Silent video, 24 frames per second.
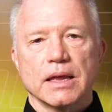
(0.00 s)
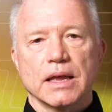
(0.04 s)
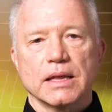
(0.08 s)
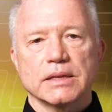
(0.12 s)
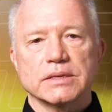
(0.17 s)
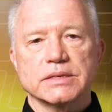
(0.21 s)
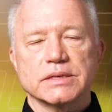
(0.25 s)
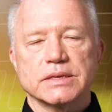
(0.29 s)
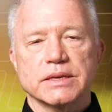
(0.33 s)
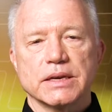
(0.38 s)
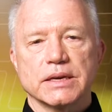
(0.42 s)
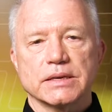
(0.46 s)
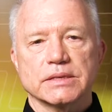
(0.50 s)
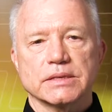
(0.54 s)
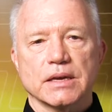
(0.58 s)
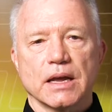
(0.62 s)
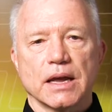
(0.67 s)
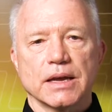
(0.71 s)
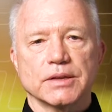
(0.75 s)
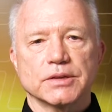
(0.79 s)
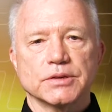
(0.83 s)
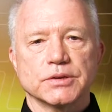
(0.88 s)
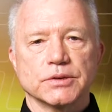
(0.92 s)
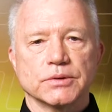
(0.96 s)
and
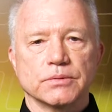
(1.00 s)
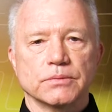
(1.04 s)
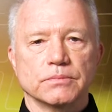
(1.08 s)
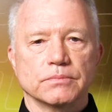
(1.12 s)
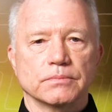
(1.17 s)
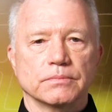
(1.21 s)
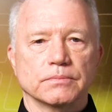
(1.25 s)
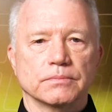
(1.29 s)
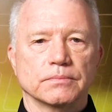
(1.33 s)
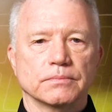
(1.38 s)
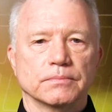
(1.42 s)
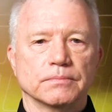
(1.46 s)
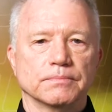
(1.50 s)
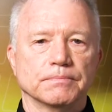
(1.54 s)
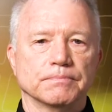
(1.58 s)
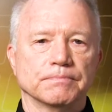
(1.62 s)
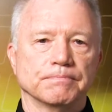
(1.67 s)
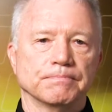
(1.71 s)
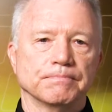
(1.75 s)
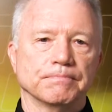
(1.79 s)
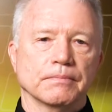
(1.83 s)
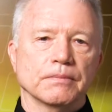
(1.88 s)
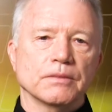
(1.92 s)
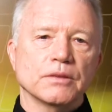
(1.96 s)
CSI2.
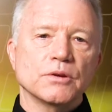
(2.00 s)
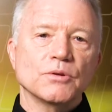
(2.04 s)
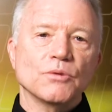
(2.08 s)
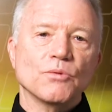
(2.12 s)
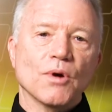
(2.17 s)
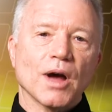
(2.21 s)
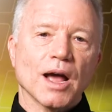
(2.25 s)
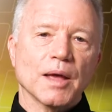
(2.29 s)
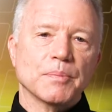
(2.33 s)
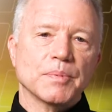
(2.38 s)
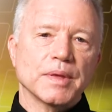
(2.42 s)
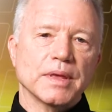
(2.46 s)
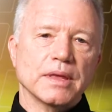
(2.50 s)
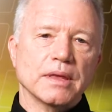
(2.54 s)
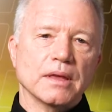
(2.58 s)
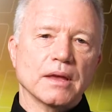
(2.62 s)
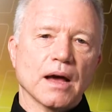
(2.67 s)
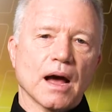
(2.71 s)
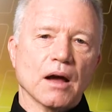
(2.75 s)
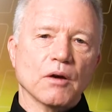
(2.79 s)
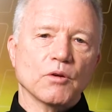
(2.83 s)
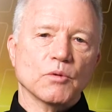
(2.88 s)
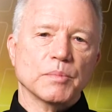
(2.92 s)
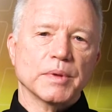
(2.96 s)
The new
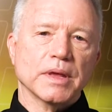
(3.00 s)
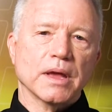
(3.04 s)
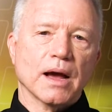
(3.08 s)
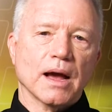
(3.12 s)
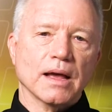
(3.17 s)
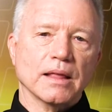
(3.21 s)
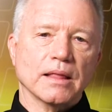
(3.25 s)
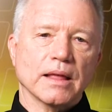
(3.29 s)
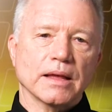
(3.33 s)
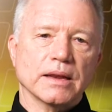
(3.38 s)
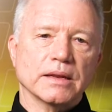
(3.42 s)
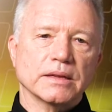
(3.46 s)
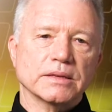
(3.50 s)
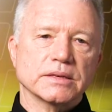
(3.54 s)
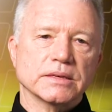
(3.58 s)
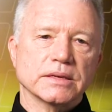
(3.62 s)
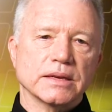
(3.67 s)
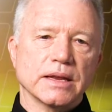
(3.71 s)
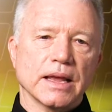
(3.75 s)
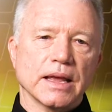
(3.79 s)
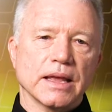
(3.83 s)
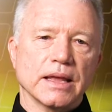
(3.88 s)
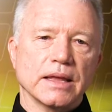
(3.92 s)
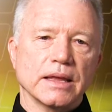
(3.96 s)
IP I will be highlighting
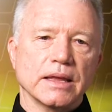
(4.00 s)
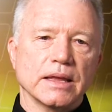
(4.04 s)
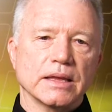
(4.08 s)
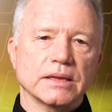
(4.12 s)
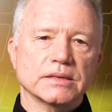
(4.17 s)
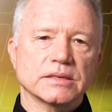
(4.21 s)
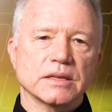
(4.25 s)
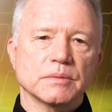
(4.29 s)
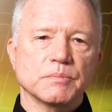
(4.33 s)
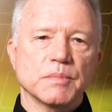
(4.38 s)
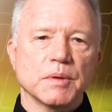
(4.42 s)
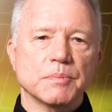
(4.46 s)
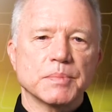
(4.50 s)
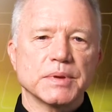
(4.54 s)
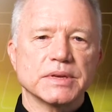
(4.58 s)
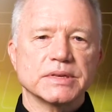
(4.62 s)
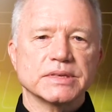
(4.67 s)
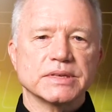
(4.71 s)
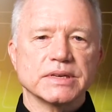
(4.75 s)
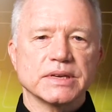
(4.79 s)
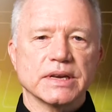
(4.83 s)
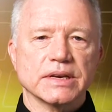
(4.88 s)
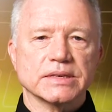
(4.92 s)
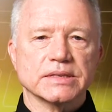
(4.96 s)
today is the MIPI
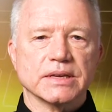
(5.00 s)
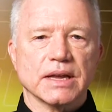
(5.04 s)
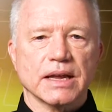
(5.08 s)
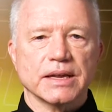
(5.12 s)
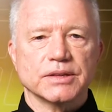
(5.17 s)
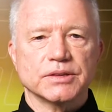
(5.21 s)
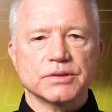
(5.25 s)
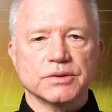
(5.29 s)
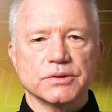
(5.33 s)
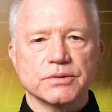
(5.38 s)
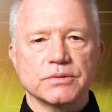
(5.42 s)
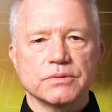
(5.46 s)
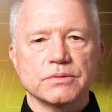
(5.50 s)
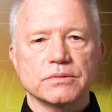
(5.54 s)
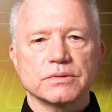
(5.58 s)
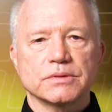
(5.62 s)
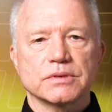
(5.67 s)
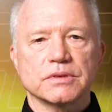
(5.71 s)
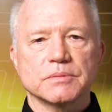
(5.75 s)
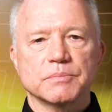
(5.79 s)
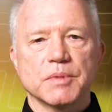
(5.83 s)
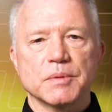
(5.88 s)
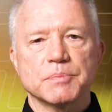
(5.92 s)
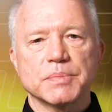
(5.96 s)
CSI2
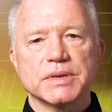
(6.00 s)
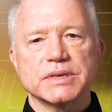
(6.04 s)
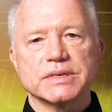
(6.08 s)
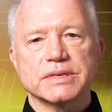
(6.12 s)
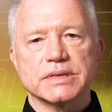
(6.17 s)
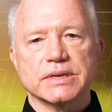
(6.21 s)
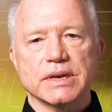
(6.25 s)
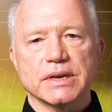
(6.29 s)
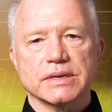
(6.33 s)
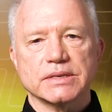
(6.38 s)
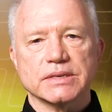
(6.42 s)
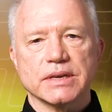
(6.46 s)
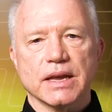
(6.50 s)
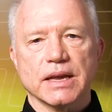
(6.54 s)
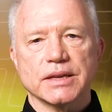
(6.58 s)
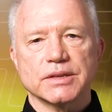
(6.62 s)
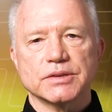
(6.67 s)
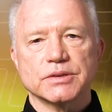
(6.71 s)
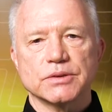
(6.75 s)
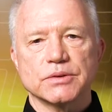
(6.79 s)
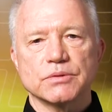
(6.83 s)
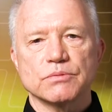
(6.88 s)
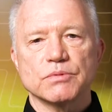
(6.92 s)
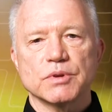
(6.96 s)
to MIPI
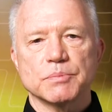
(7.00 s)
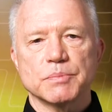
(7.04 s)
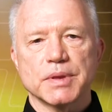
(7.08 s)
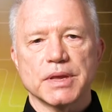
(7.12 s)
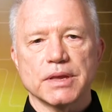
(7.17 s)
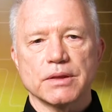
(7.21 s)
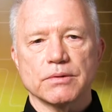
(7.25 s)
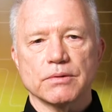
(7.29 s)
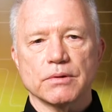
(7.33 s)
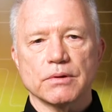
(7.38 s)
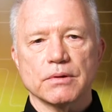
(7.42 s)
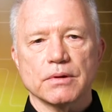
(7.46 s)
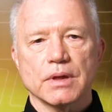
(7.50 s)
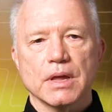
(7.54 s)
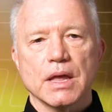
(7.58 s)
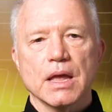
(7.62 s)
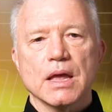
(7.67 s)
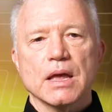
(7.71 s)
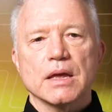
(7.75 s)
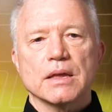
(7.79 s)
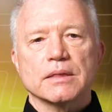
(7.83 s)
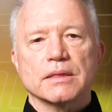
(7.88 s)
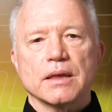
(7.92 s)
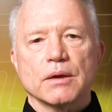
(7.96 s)
CSI2 repeater
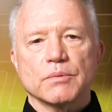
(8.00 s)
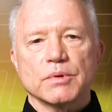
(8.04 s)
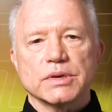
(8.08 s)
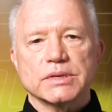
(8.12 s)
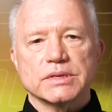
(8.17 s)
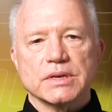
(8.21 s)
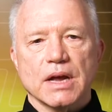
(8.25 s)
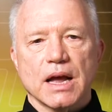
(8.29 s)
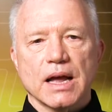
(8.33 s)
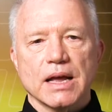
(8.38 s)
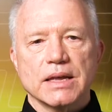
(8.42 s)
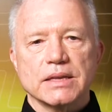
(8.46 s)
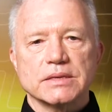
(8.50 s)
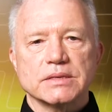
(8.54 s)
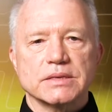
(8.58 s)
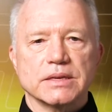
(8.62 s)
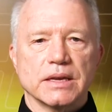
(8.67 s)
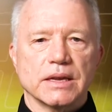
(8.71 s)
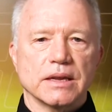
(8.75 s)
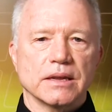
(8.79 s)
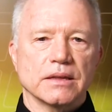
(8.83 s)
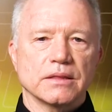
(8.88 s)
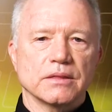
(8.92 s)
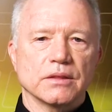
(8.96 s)
that resides
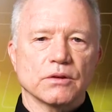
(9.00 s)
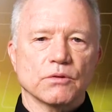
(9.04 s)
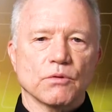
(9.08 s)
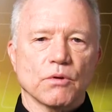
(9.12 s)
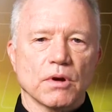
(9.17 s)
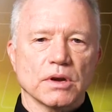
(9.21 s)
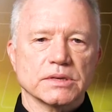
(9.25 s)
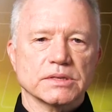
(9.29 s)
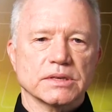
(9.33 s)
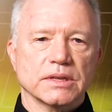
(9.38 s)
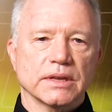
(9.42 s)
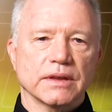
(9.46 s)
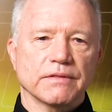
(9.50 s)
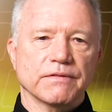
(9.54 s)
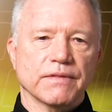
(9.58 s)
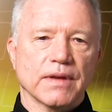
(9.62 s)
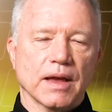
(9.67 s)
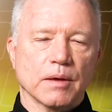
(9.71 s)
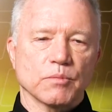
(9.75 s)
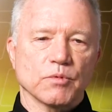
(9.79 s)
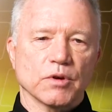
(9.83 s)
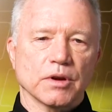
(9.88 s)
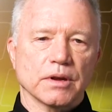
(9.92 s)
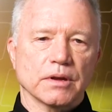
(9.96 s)
in the crosslink
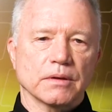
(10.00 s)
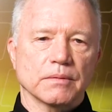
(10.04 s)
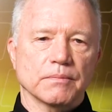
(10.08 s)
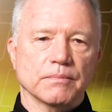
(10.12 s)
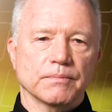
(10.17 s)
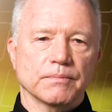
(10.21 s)
fabric.